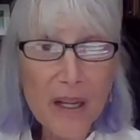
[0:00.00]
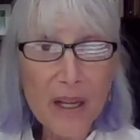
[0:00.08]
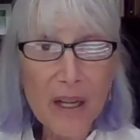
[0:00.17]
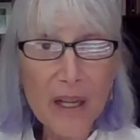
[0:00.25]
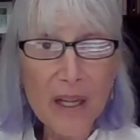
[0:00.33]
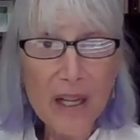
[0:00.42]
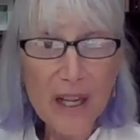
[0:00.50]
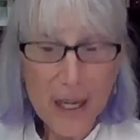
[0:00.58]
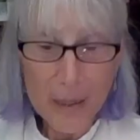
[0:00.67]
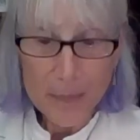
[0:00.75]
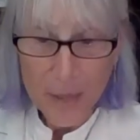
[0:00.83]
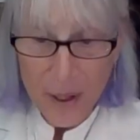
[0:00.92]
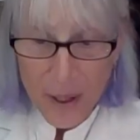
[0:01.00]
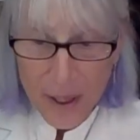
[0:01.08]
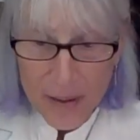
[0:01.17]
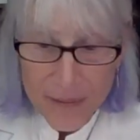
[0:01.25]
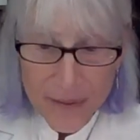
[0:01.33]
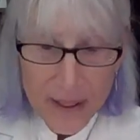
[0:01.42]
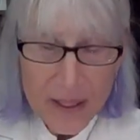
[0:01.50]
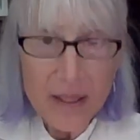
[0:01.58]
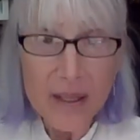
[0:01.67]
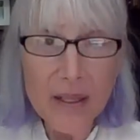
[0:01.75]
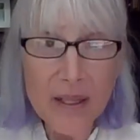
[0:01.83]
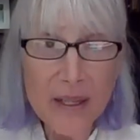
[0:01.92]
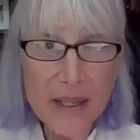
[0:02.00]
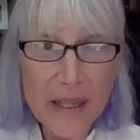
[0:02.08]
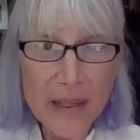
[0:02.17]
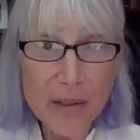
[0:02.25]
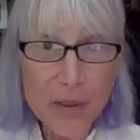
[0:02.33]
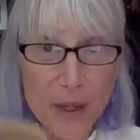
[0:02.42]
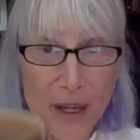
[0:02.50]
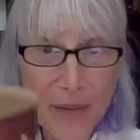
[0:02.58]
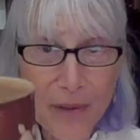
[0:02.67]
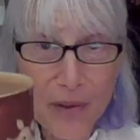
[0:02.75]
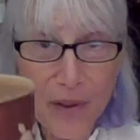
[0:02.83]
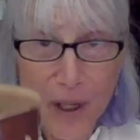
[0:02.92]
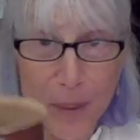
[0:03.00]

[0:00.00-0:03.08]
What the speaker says: in a cup of English breakfast tea.